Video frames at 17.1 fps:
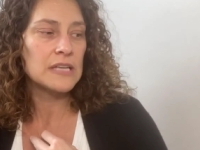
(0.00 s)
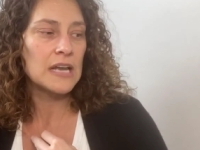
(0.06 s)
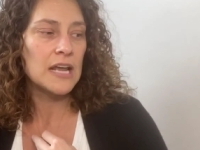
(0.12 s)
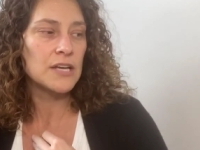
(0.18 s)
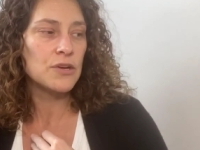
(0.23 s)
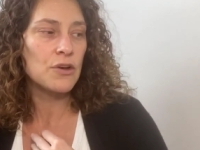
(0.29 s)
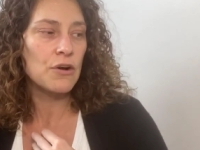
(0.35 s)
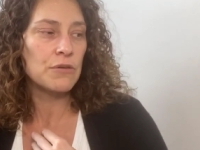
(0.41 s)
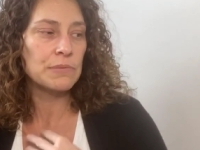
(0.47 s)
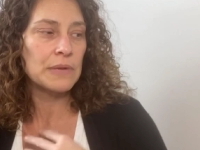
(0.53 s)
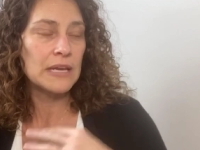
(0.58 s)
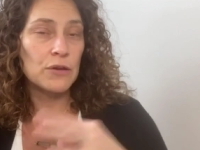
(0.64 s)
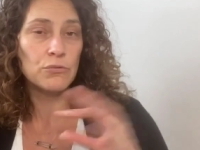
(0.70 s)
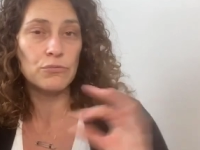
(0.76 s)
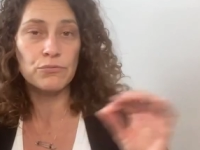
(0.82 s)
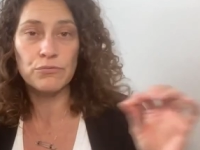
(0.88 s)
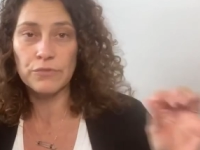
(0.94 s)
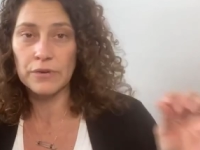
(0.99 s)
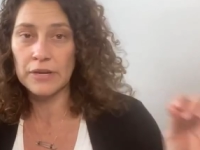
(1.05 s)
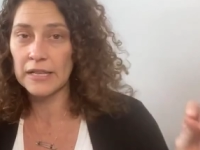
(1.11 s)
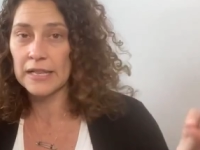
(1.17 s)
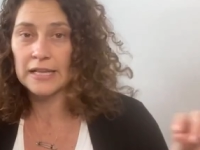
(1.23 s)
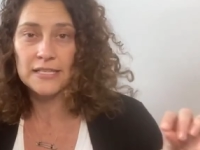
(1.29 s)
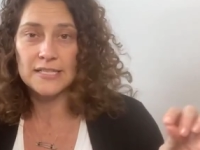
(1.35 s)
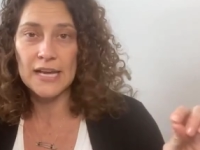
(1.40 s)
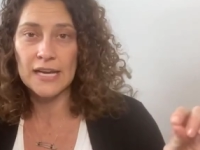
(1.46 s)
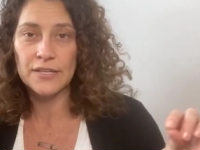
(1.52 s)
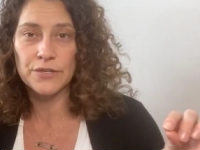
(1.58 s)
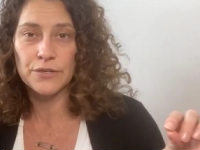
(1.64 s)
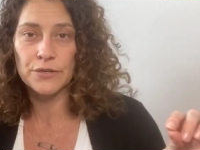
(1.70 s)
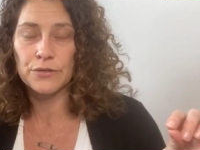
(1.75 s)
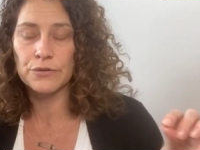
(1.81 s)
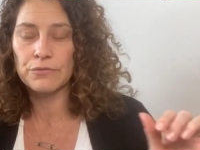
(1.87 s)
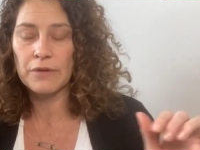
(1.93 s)
And I know I'm getting really
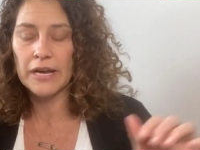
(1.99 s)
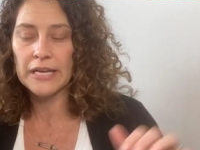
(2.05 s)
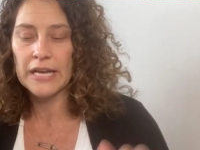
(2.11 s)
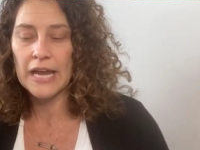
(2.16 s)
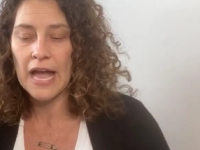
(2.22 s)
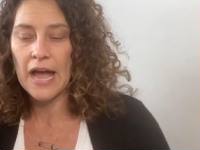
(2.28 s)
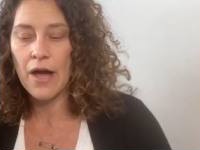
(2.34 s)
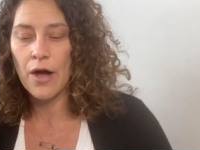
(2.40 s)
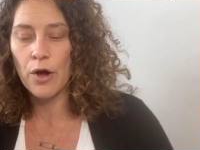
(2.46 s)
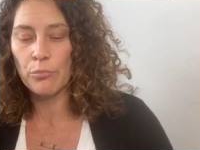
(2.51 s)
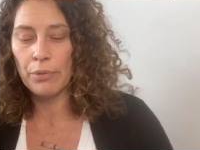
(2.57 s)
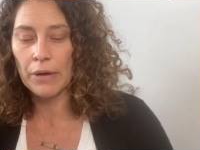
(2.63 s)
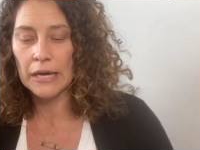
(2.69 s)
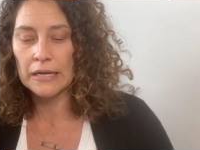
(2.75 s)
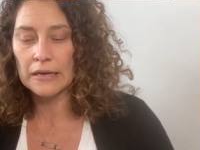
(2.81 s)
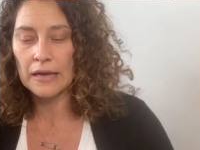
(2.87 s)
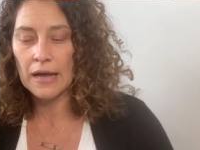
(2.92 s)
technical right now, but